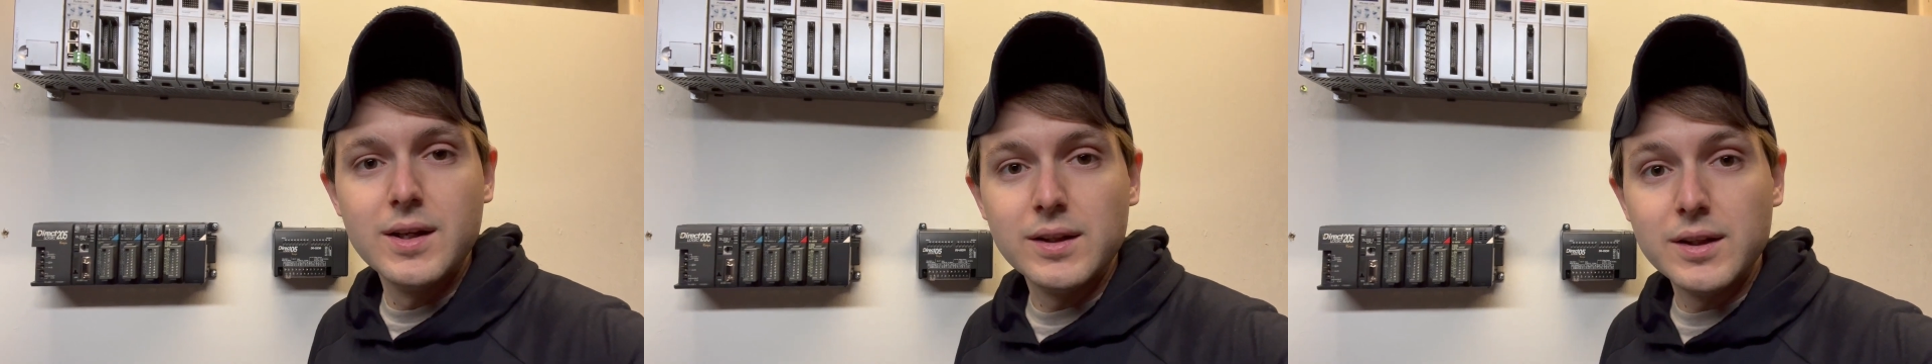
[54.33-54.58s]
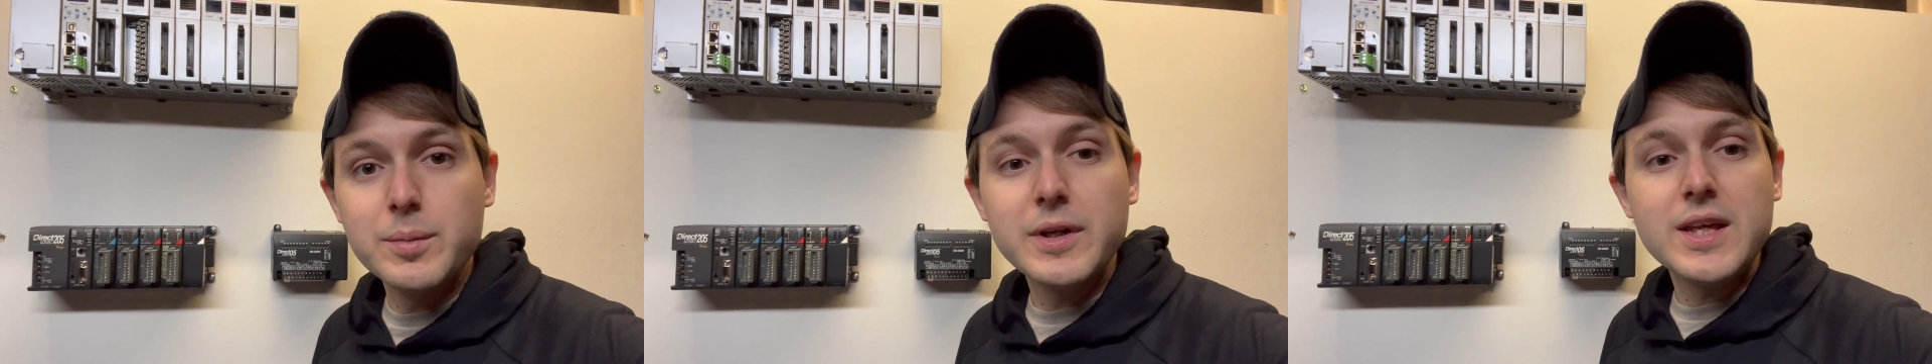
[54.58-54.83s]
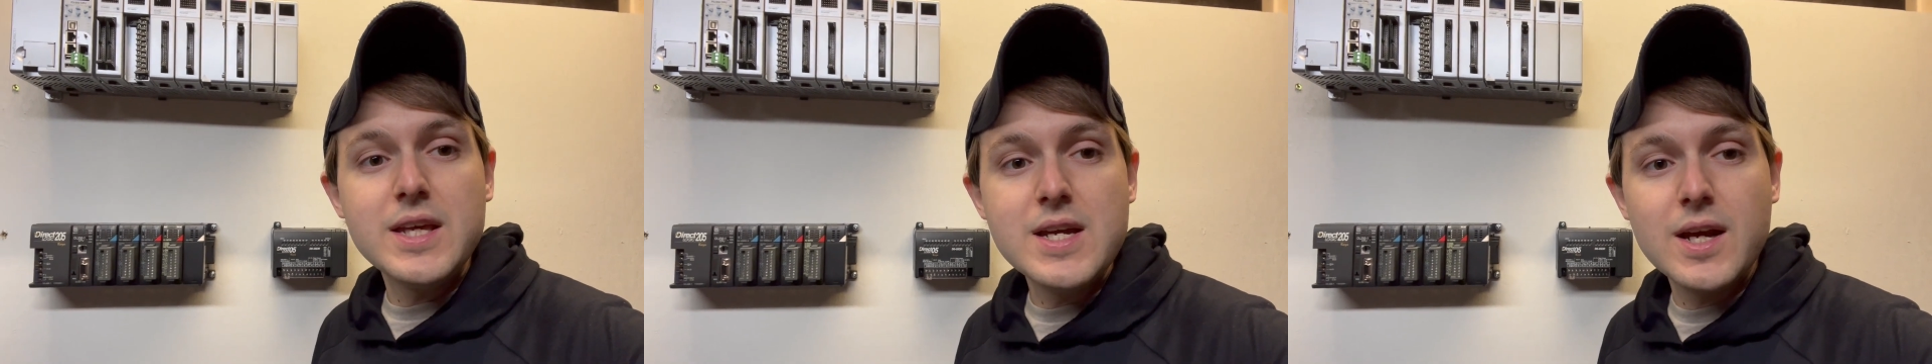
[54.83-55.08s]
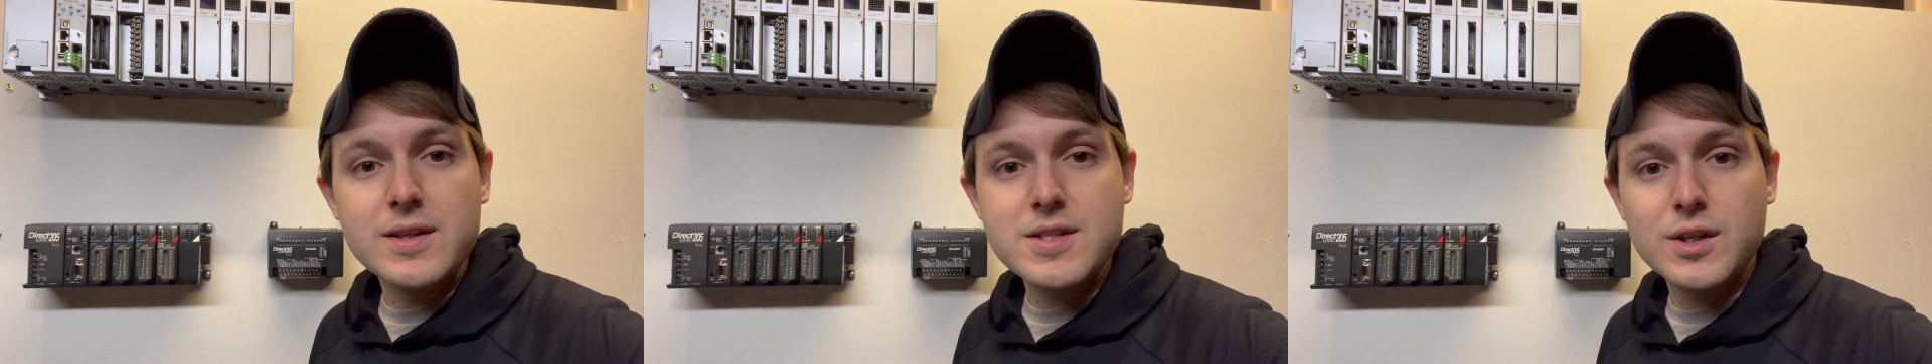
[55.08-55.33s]
a little bit of
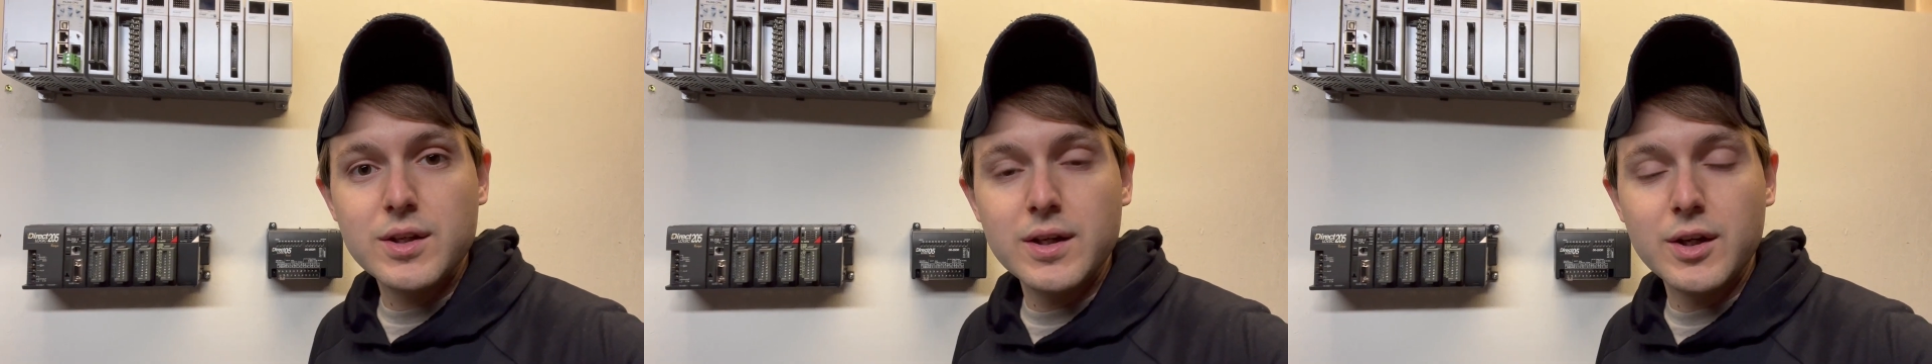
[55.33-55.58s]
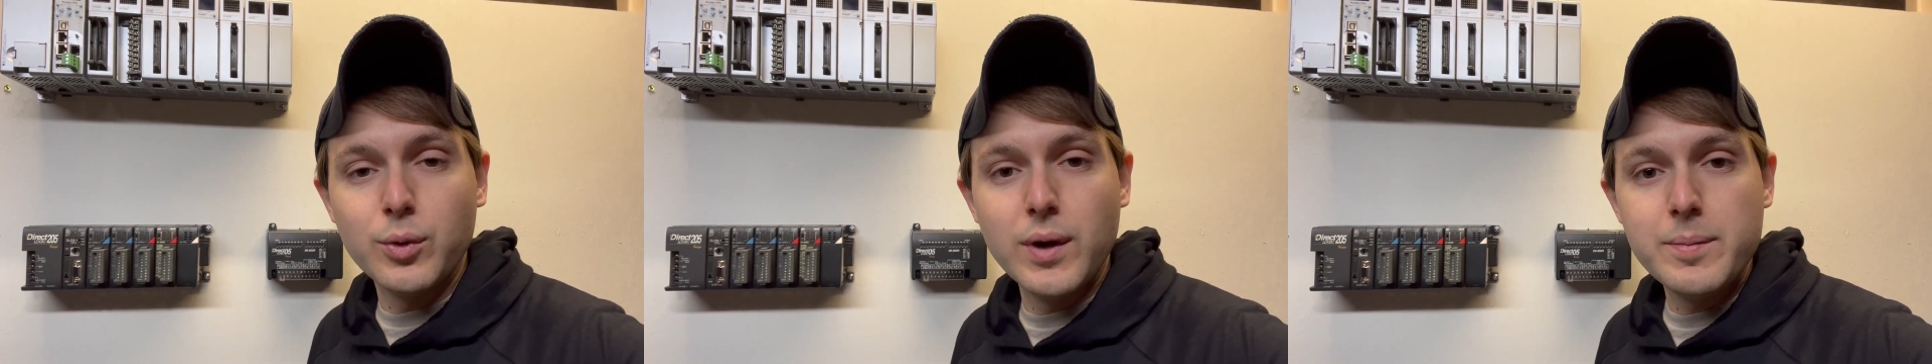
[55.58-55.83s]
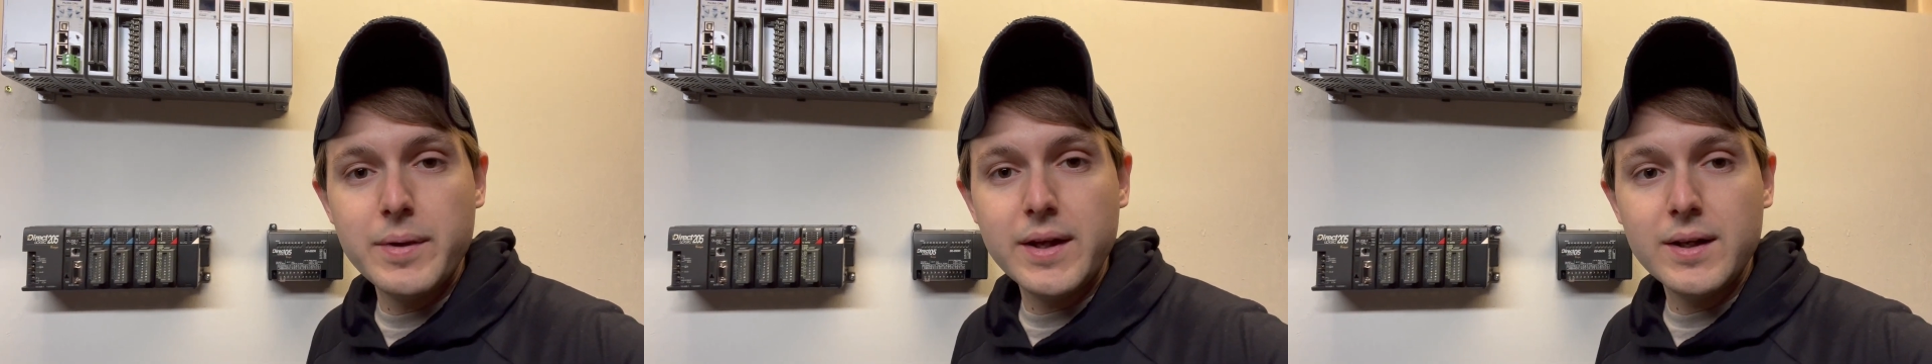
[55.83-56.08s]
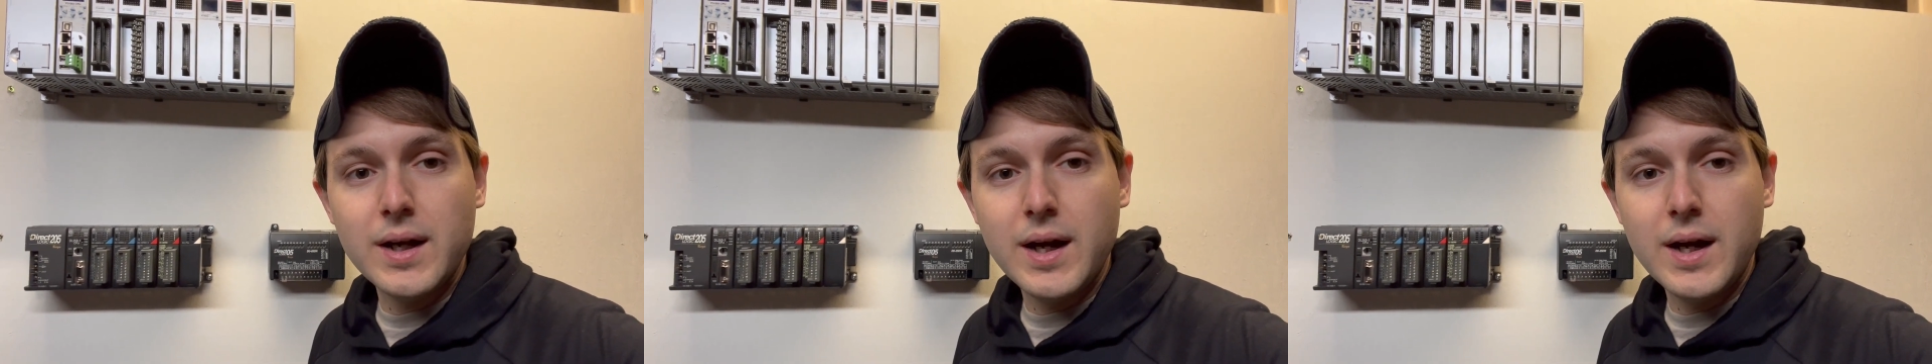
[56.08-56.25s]
Keyence equipment.